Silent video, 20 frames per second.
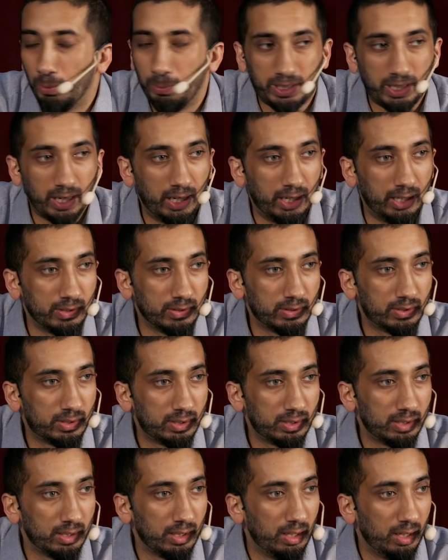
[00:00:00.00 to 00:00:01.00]

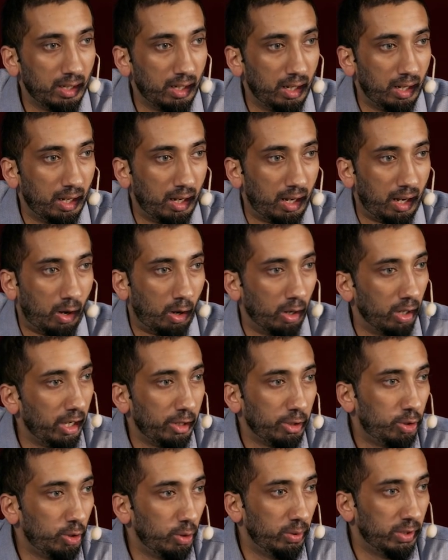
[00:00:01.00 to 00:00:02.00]
because all
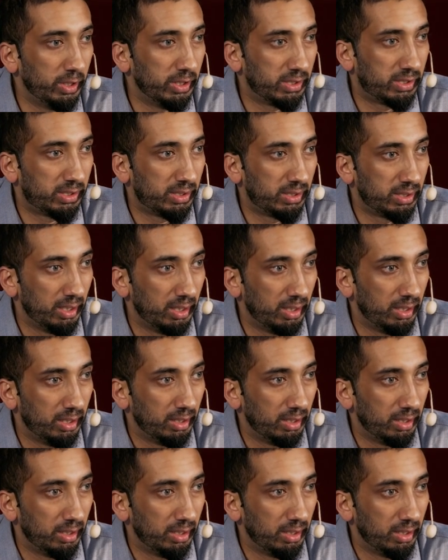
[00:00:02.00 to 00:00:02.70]
I do is,